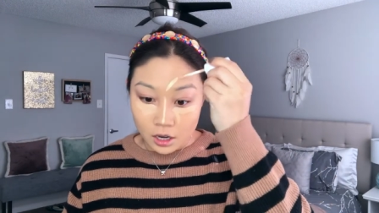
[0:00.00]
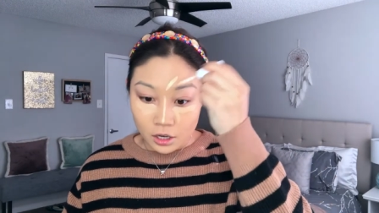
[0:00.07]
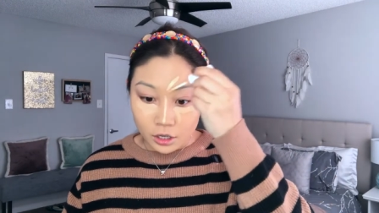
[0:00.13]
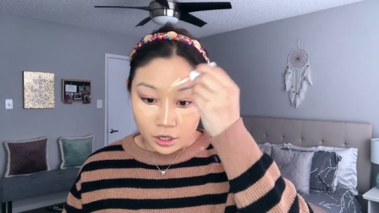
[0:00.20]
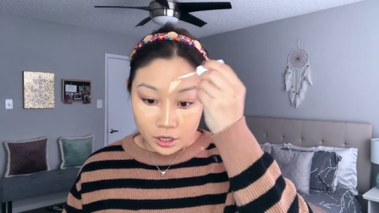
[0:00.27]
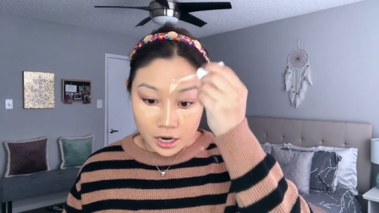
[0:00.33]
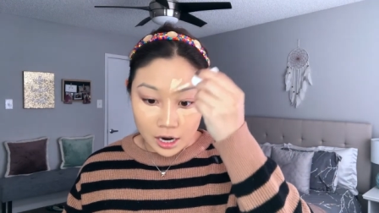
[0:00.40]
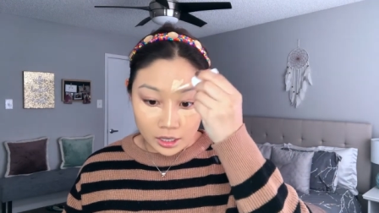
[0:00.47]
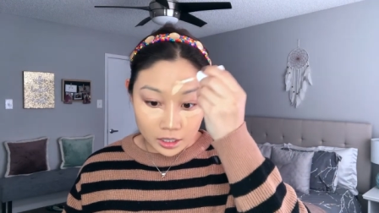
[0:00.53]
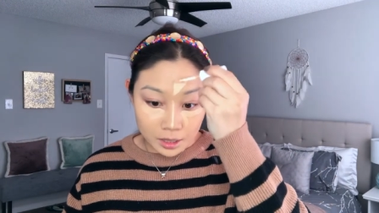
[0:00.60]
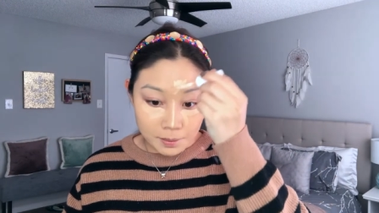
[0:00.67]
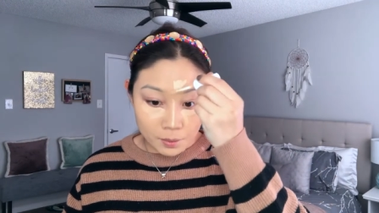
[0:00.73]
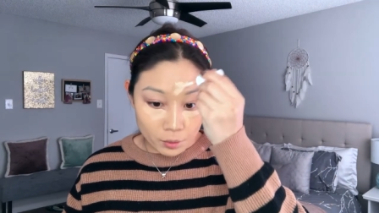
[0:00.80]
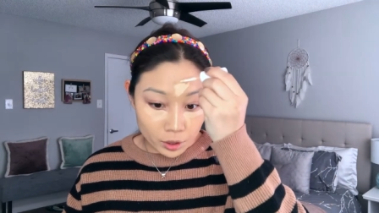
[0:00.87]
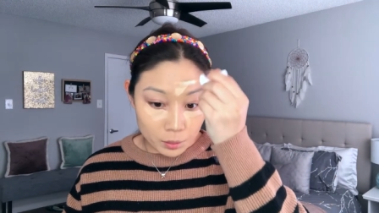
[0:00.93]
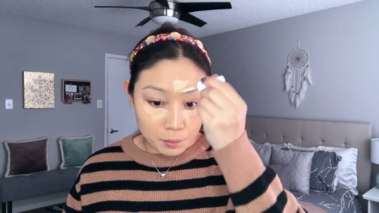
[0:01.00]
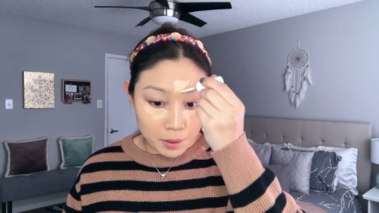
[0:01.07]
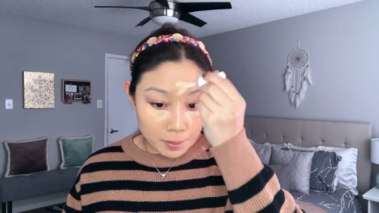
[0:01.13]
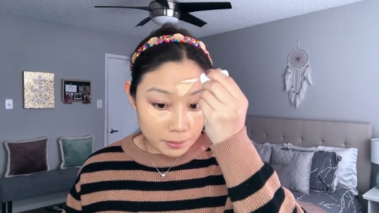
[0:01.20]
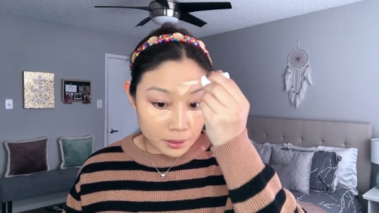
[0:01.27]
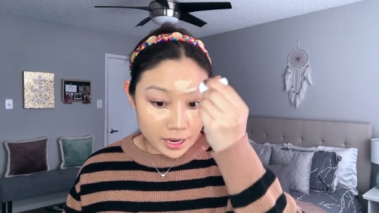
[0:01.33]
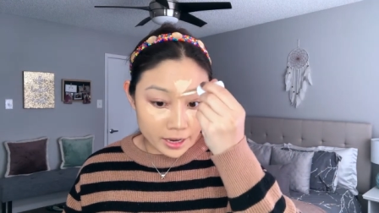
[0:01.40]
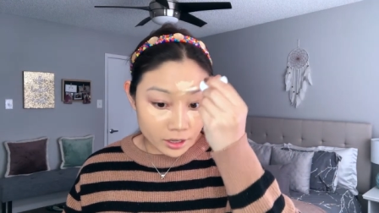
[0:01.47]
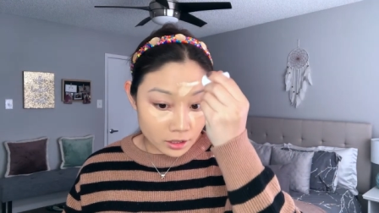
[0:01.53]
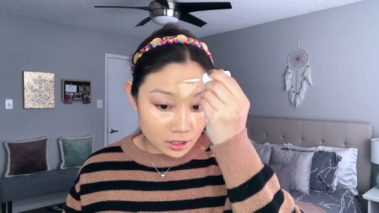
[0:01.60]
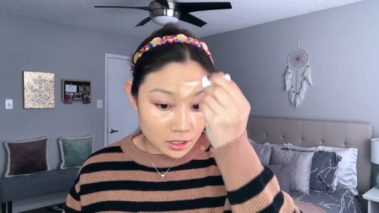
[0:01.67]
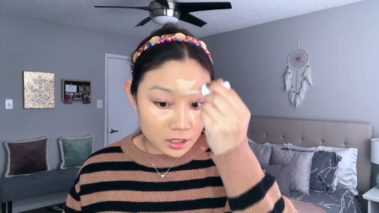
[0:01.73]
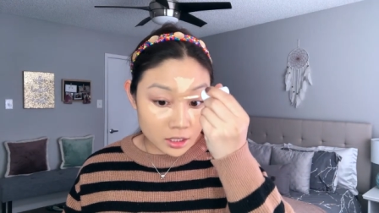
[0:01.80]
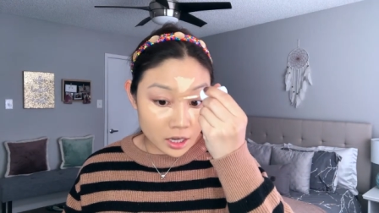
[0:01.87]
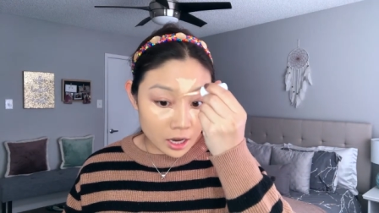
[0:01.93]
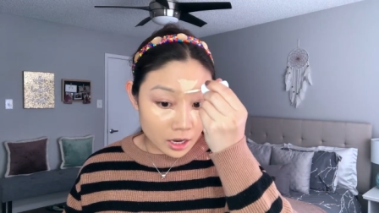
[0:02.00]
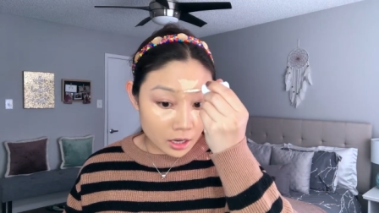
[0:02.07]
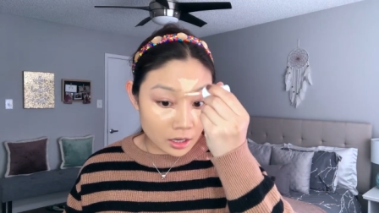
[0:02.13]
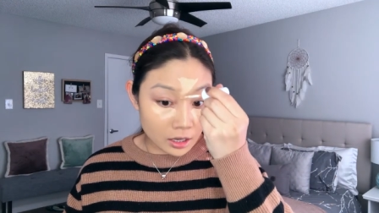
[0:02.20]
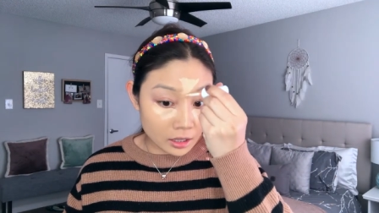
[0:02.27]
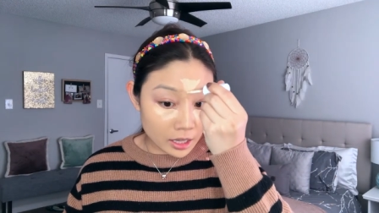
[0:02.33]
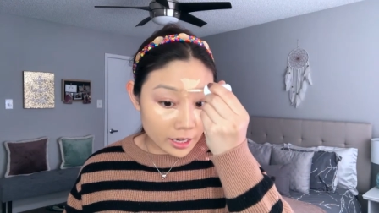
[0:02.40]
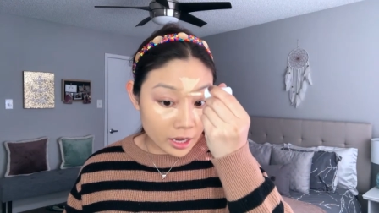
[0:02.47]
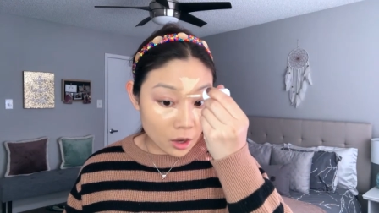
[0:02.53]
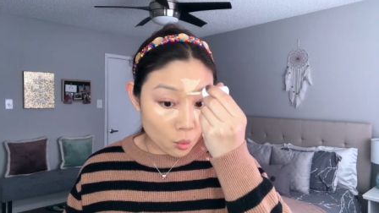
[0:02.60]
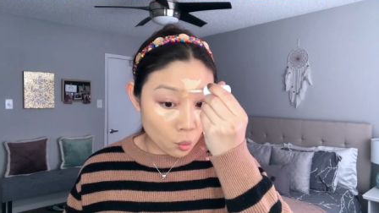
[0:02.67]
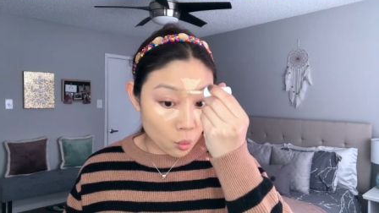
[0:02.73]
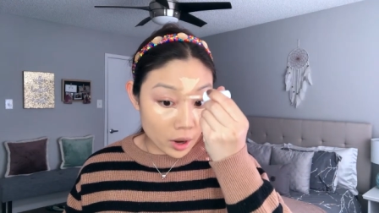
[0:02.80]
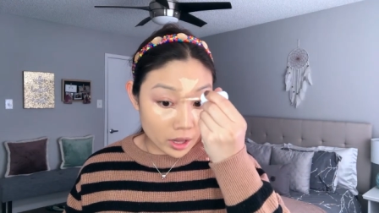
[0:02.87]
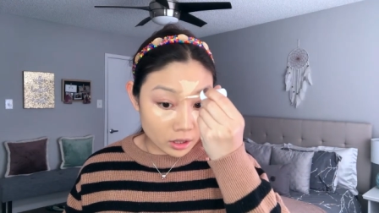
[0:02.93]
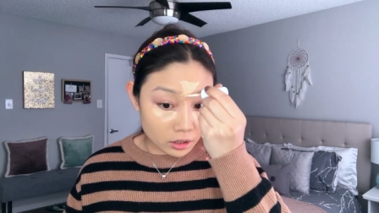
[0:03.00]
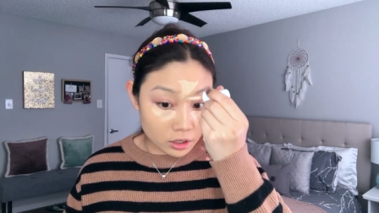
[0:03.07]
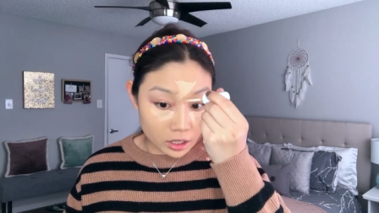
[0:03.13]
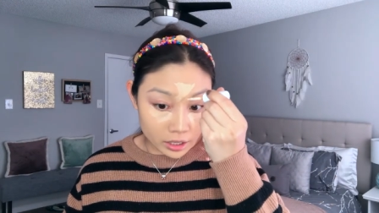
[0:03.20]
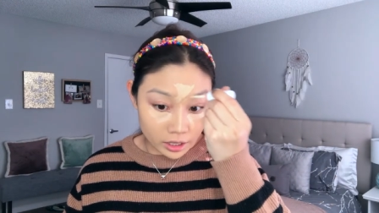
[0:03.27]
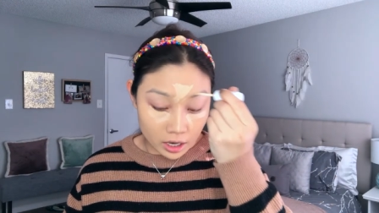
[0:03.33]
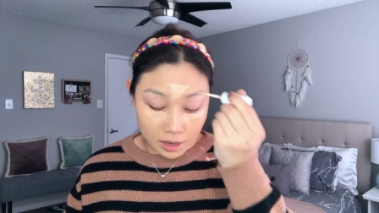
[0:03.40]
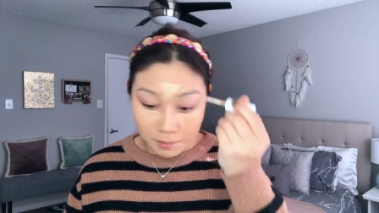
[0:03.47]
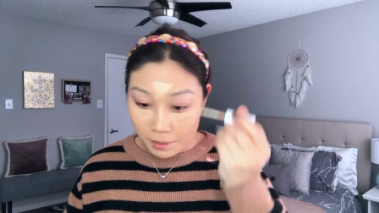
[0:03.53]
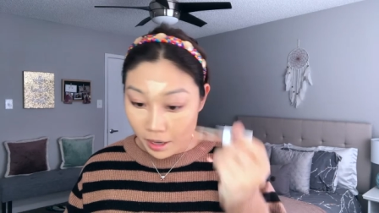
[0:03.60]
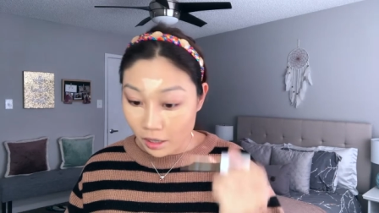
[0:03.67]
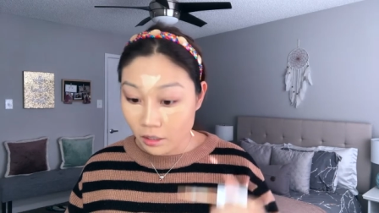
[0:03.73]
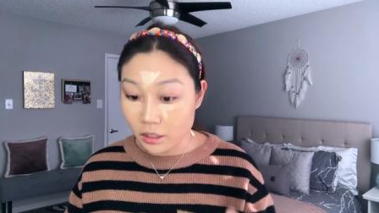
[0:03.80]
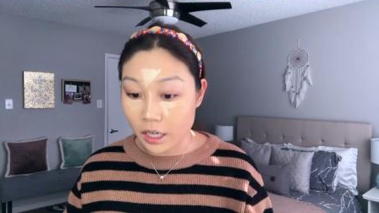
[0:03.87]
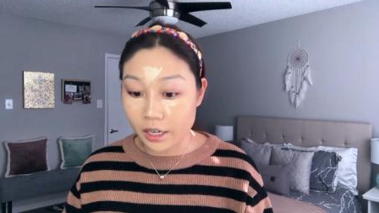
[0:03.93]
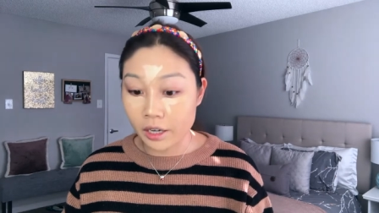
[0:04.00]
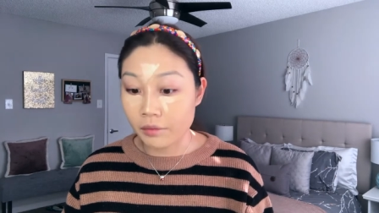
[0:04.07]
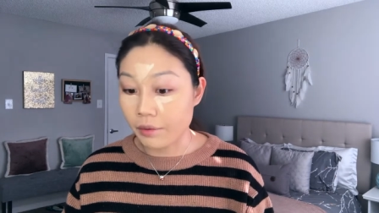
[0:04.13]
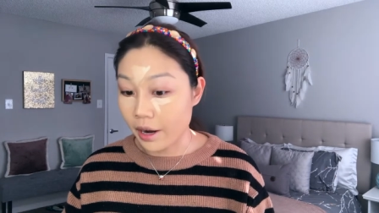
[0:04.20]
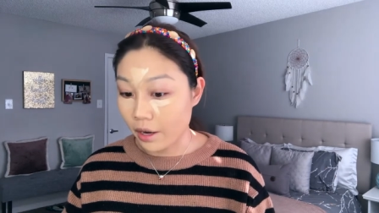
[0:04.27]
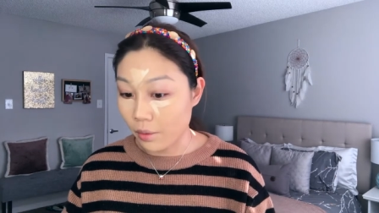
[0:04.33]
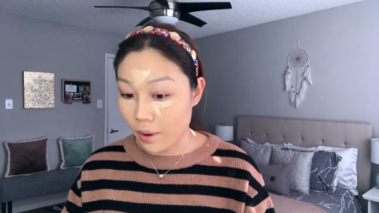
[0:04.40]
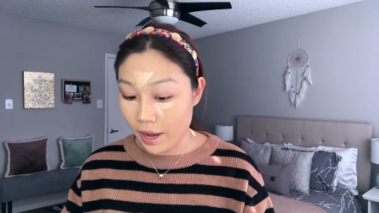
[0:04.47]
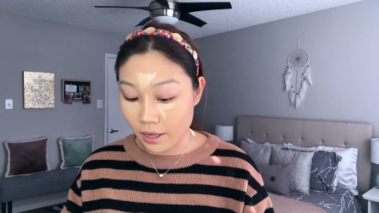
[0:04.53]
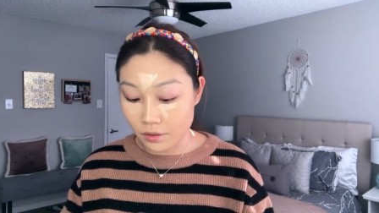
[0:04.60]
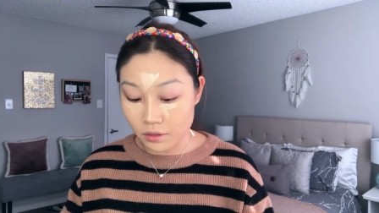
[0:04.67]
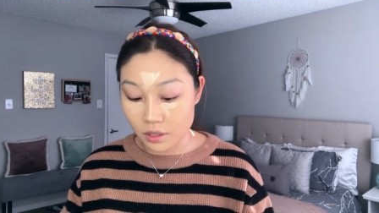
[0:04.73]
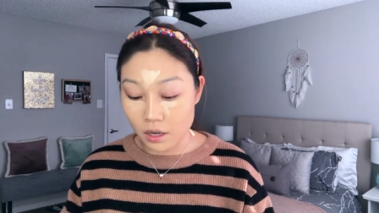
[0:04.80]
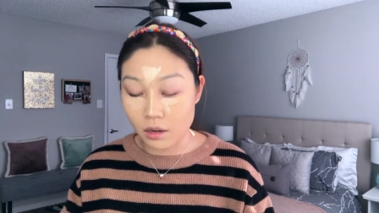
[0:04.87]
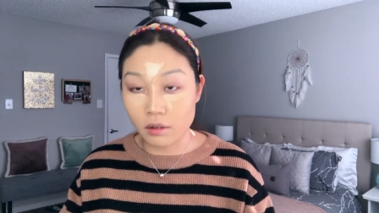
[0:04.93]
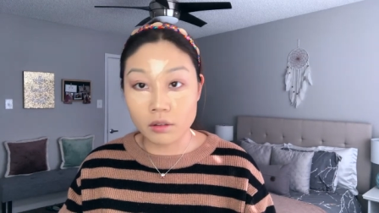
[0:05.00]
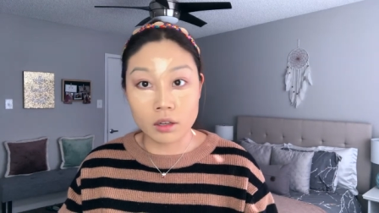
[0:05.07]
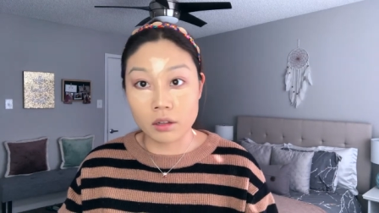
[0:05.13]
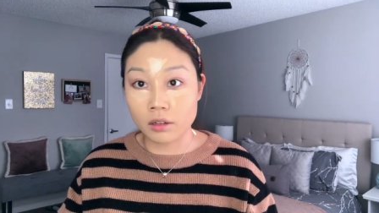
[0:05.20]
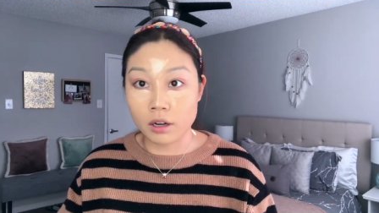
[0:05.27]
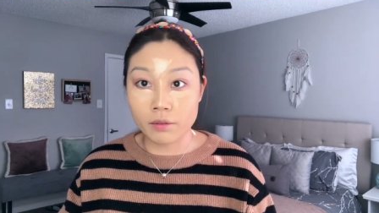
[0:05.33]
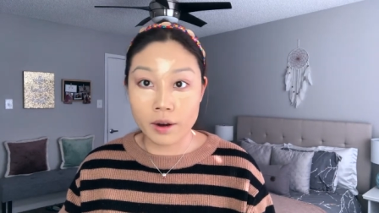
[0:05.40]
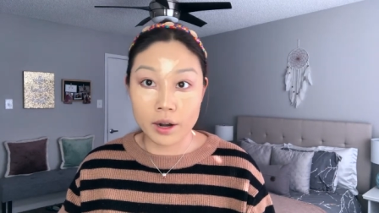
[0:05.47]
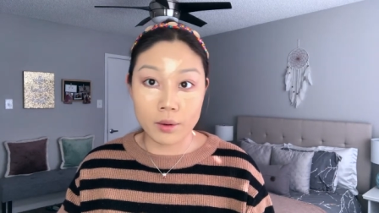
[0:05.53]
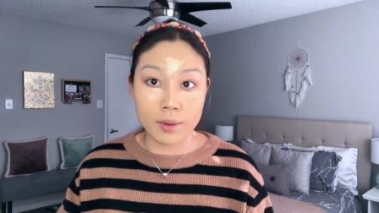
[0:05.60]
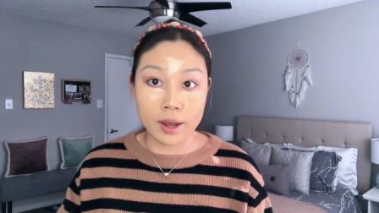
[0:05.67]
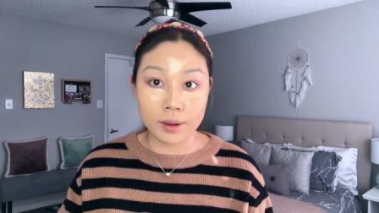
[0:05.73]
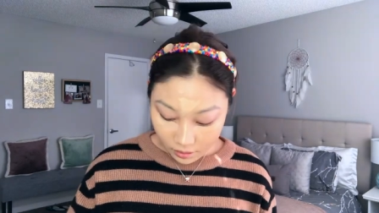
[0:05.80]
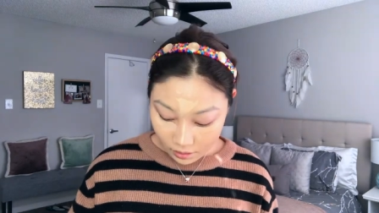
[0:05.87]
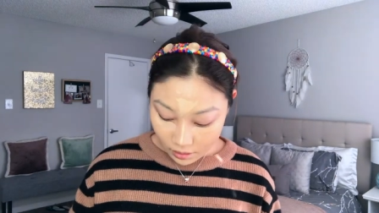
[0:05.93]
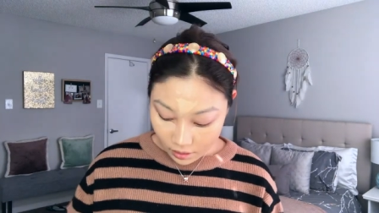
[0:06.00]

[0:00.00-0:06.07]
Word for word: your color, but when you apply it on the skin, like it will darken. But it'll darken right away, so you'll know right away.